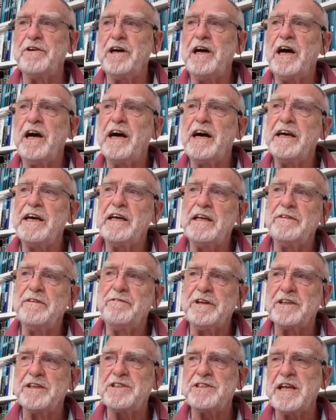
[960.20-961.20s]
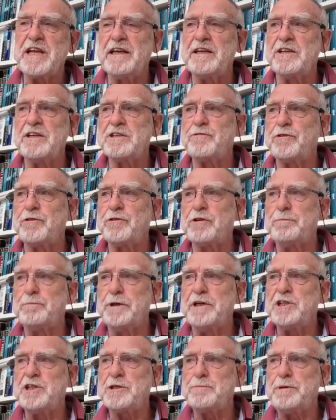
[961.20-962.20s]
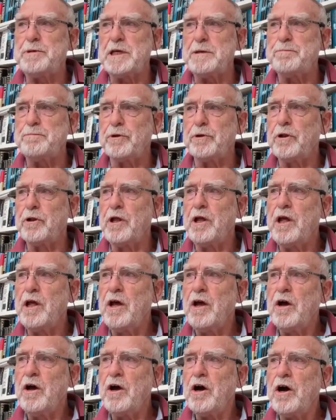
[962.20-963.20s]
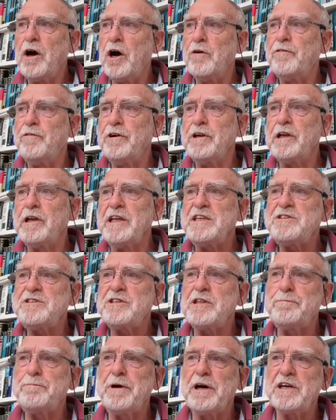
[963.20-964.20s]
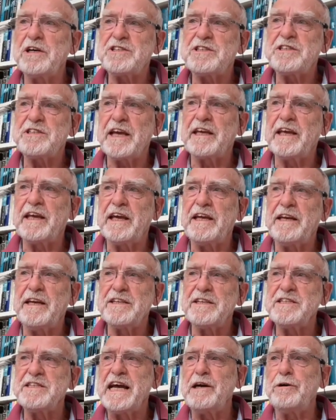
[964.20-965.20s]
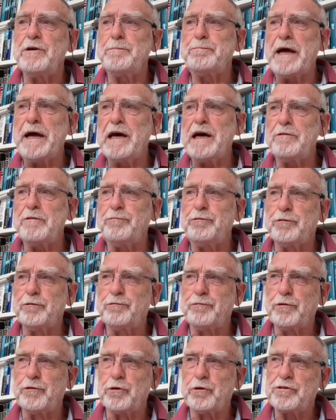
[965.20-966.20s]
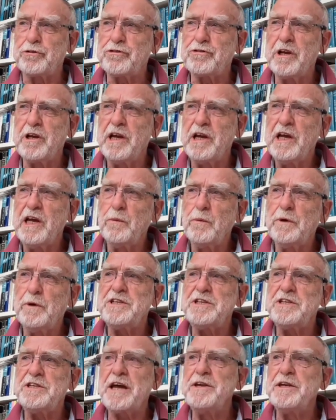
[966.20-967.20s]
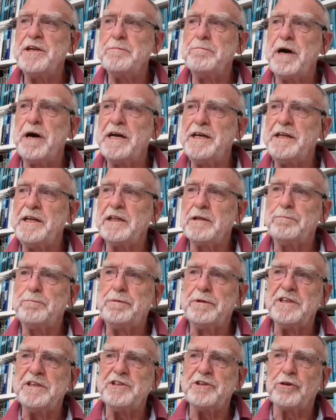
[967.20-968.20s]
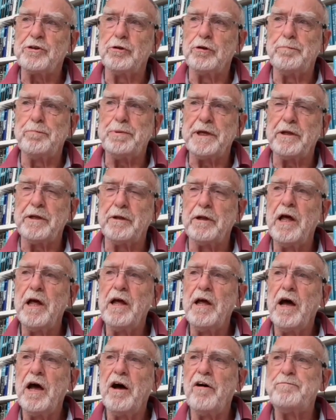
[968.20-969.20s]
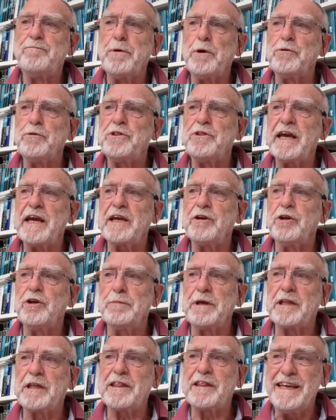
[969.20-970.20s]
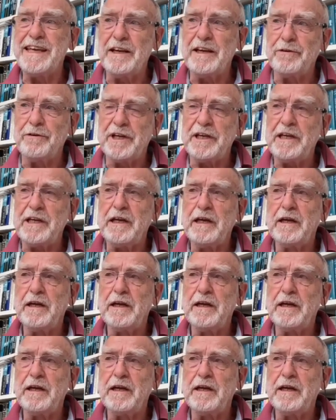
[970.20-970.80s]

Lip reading: higher living standards for the British people over at least the past decade is now a powerful force which is undermining the political appeal of both the economic theory